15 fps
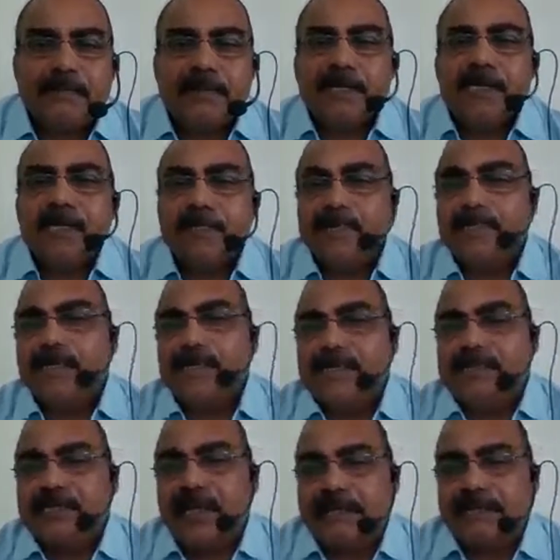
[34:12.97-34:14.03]
preliminary
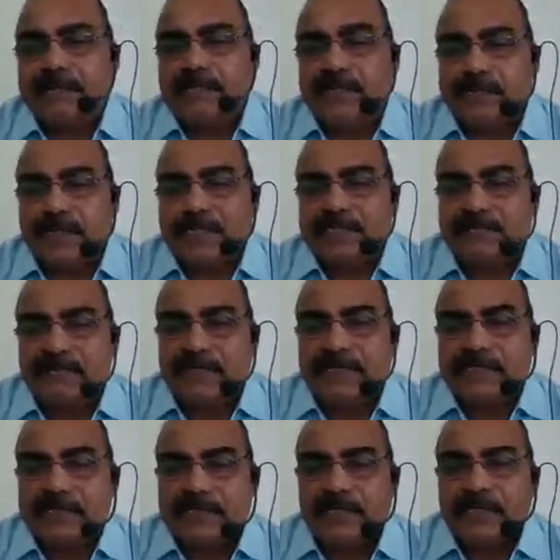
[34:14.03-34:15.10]
chapter as far
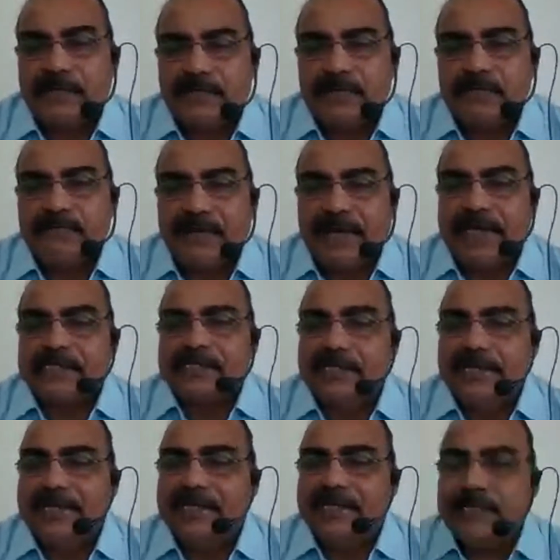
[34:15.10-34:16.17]
as fire
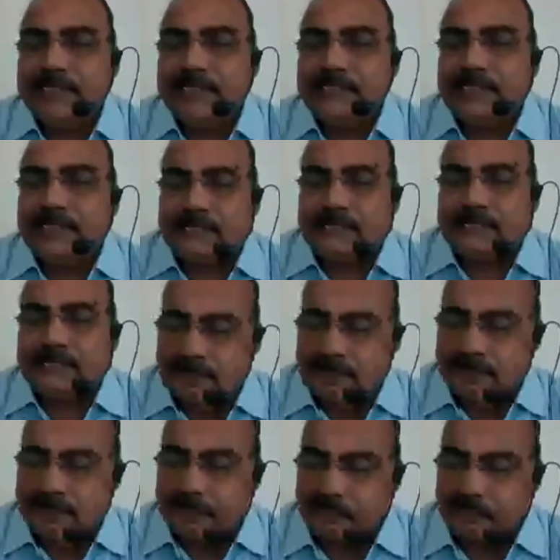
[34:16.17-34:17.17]
engineering is concerned.